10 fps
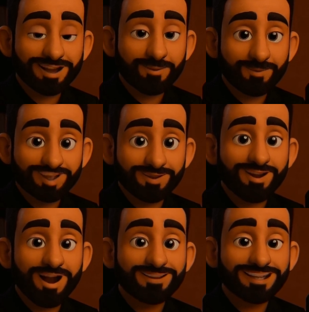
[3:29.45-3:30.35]
Would you
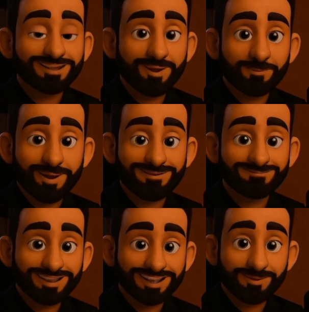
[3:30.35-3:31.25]
call this a win
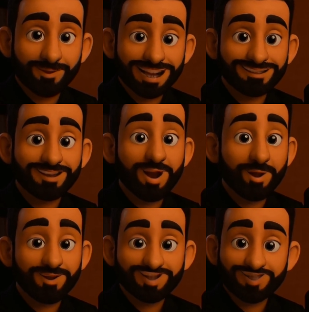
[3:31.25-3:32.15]
for the US
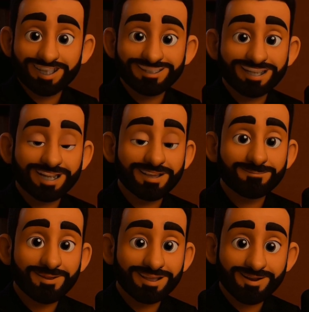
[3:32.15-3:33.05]
or just another
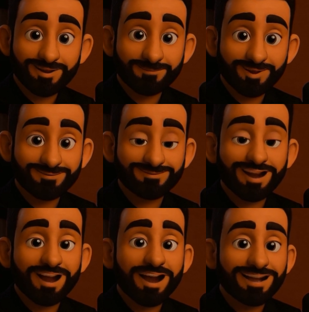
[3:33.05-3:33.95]
political move?
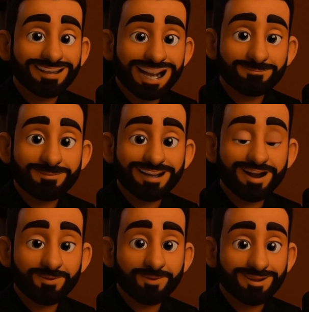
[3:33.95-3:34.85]
Let me
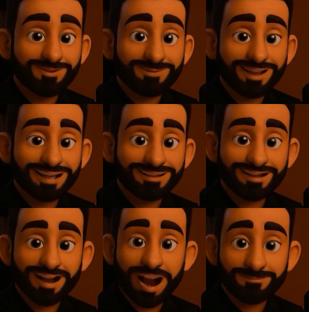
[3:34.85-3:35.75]
know what you think in the
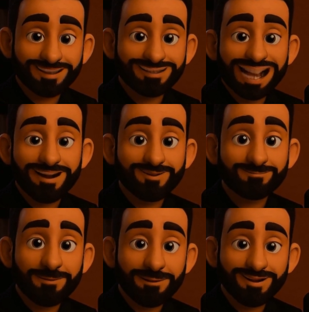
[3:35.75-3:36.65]
comments and
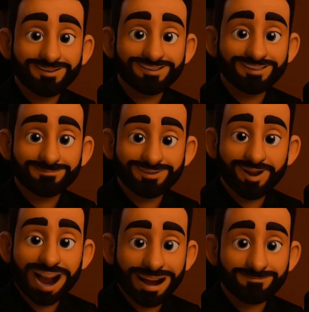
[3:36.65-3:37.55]
remember to
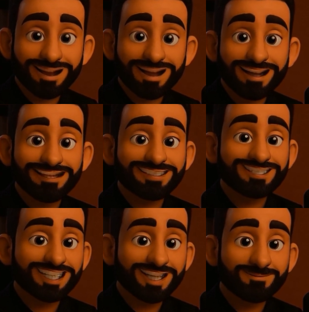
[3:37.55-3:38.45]
subscribe.
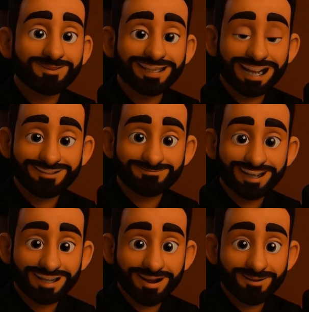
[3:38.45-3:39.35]
See you in the next
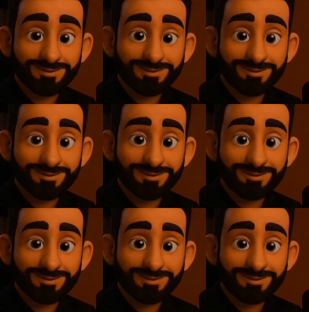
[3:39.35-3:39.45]
video.